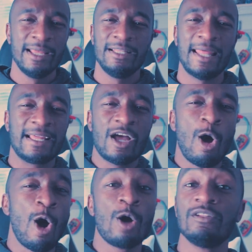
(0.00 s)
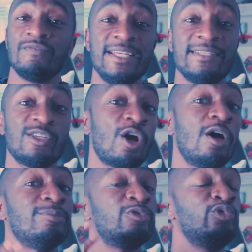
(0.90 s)
Like all of these are
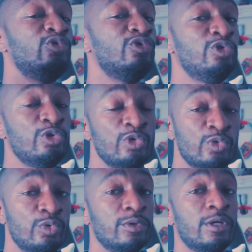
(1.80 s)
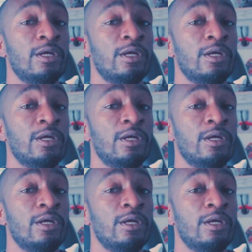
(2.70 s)
up to you.